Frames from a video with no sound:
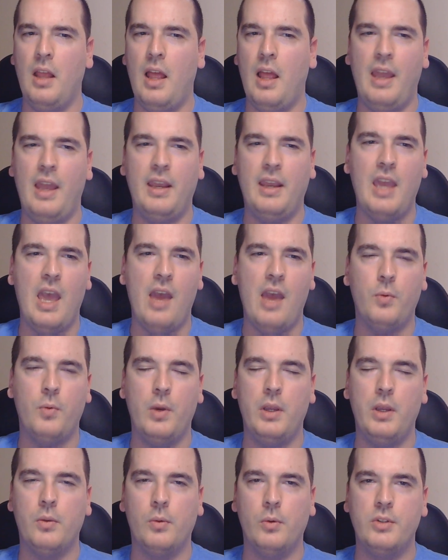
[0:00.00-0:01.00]
like
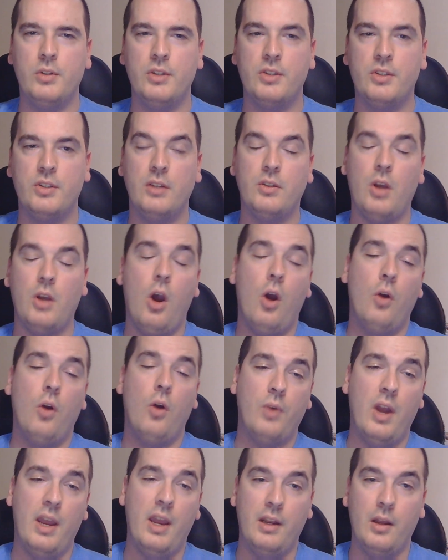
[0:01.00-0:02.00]
halfway through, decides, oh,
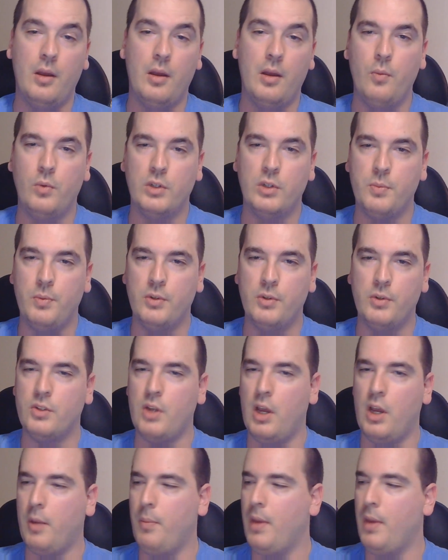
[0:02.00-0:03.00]
right, we're supposed to
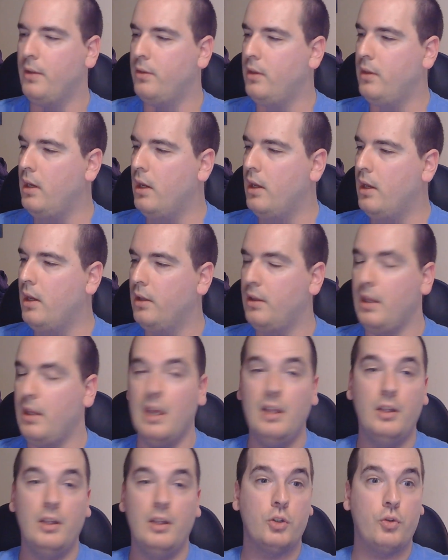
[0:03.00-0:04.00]
talk about the
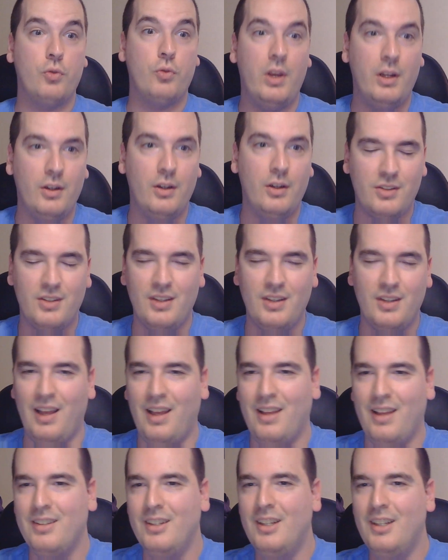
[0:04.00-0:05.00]
illustrators.
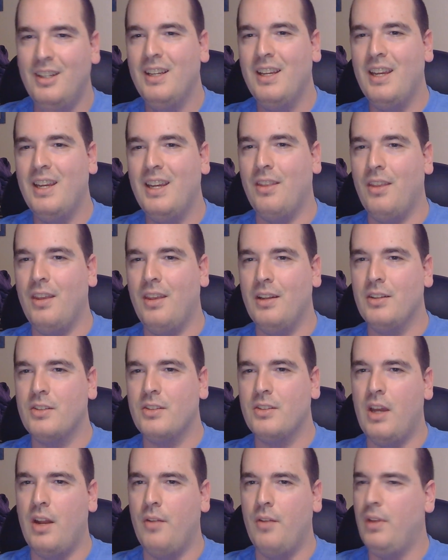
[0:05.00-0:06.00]
Ugh. And
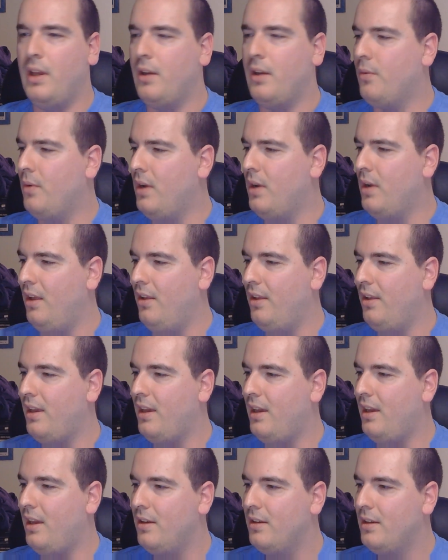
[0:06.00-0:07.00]
it's kind of like, well,
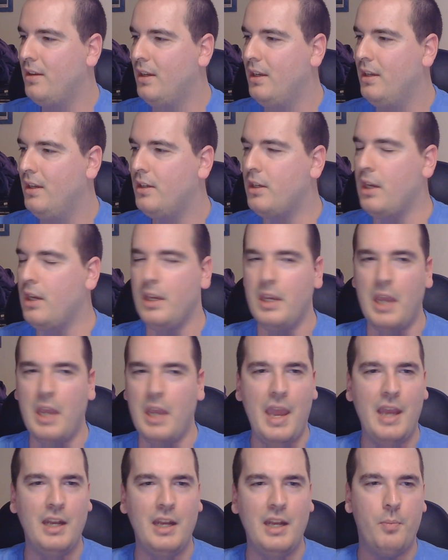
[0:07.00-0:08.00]
you
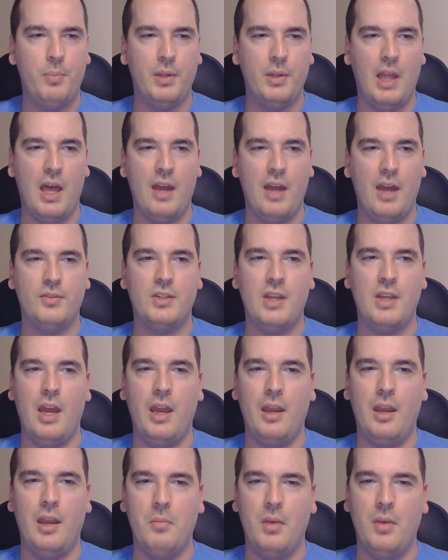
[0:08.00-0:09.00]
ate up a lot of
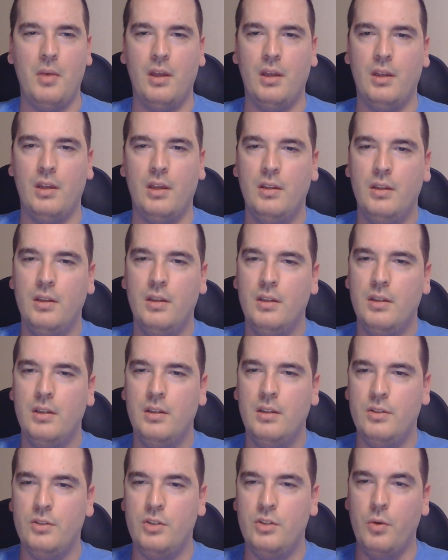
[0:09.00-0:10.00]
time
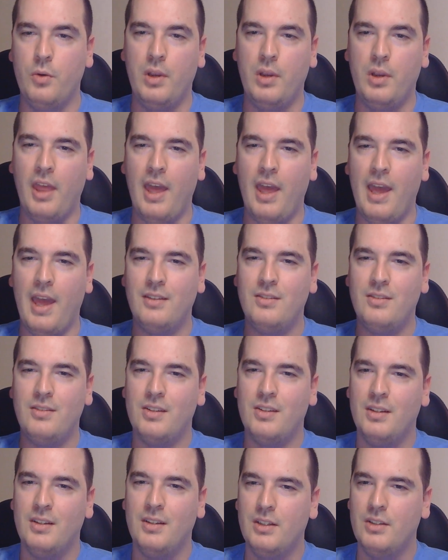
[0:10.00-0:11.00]
doing
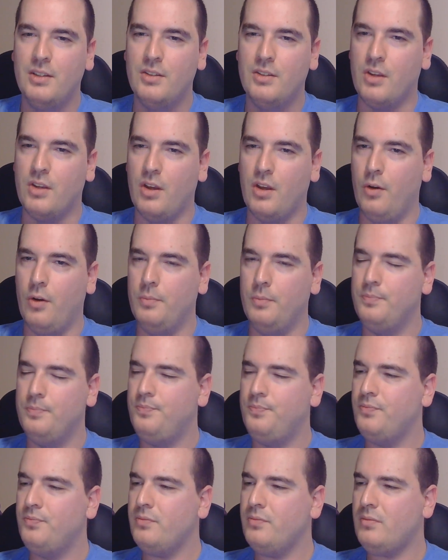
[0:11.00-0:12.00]
that. So
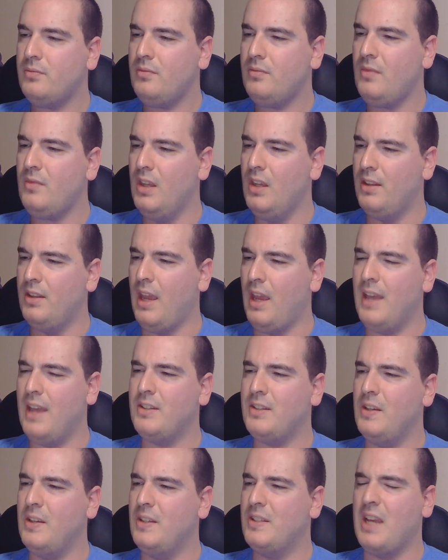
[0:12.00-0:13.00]
the
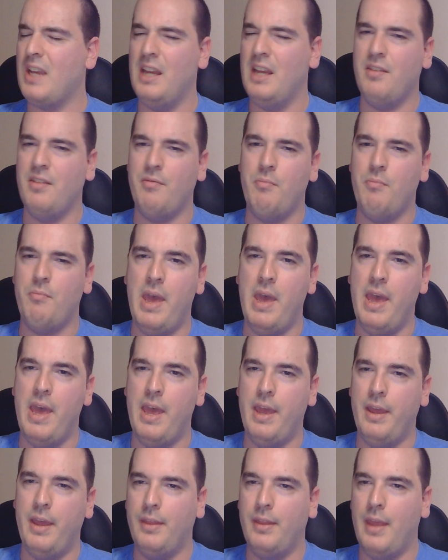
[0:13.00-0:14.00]
essay's kind of
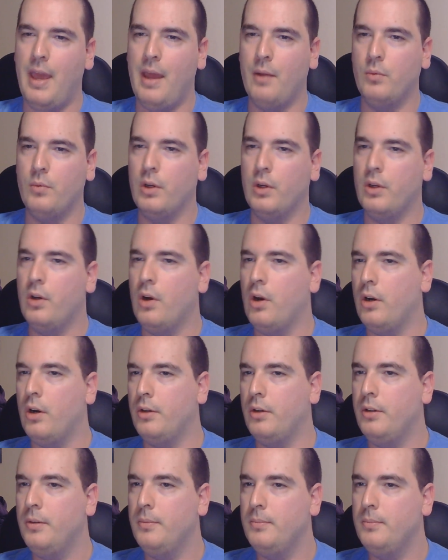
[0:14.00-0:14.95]
meh in that regard.